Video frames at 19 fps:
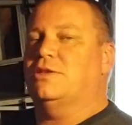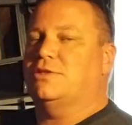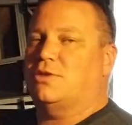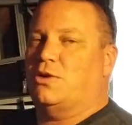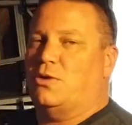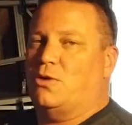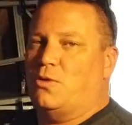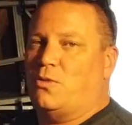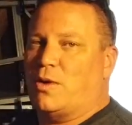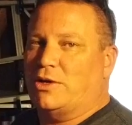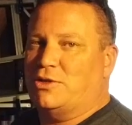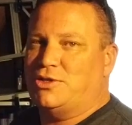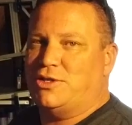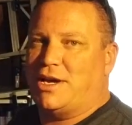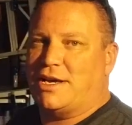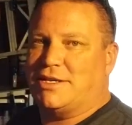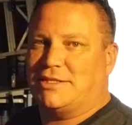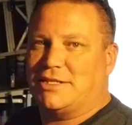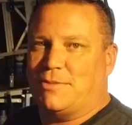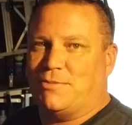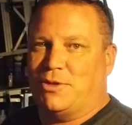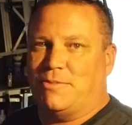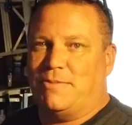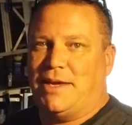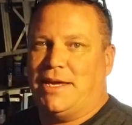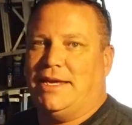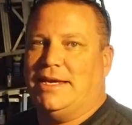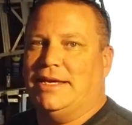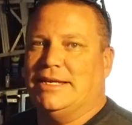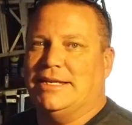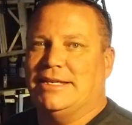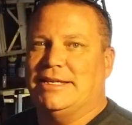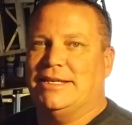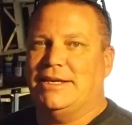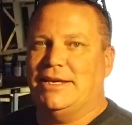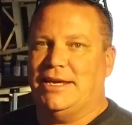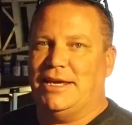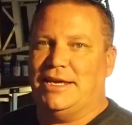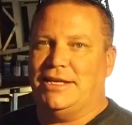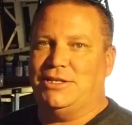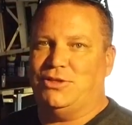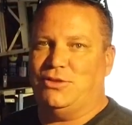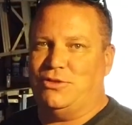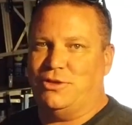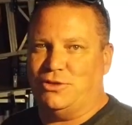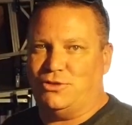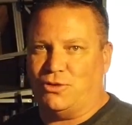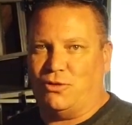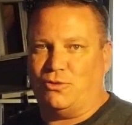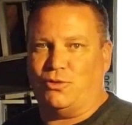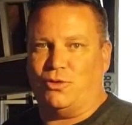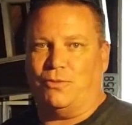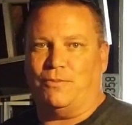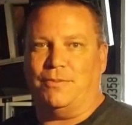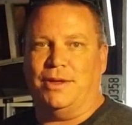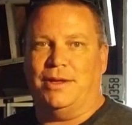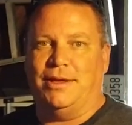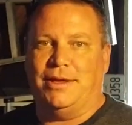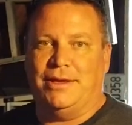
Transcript: So why don't you guys come with me into the drone room?